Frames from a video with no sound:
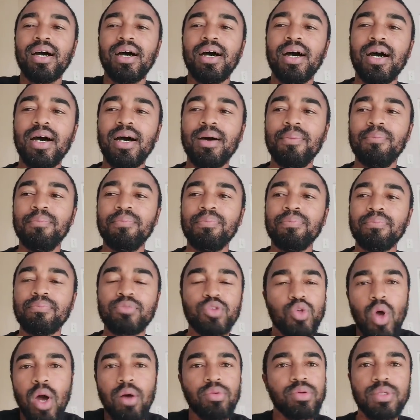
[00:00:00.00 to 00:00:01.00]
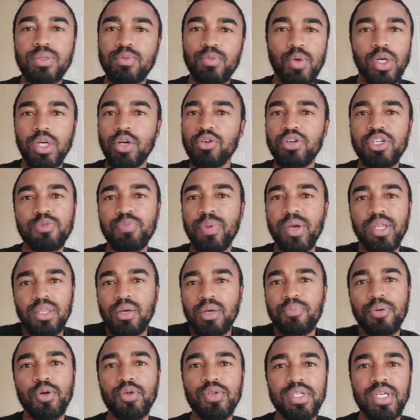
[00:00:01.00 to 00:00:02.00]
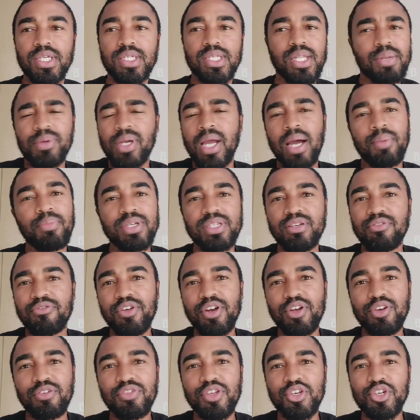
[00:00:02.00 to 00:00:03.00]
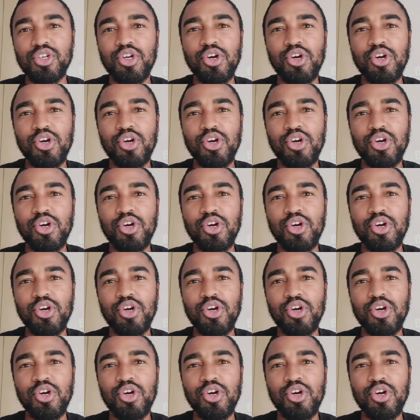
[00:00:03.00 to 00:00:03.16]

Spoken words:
So I was going to respect the process. Let me come as a friend of the